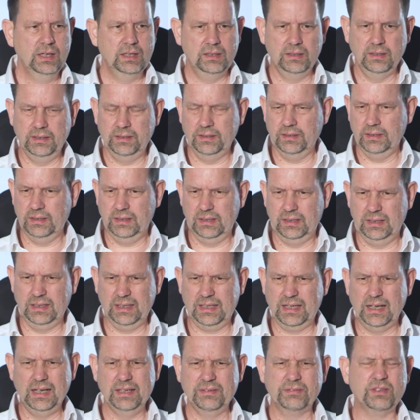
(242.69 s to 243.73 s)
and
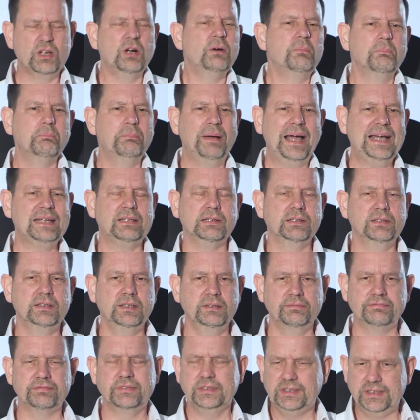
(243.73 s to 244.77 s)
a kind of
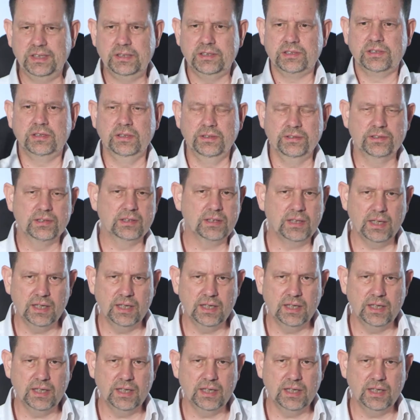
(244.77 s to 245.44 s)
combative resistance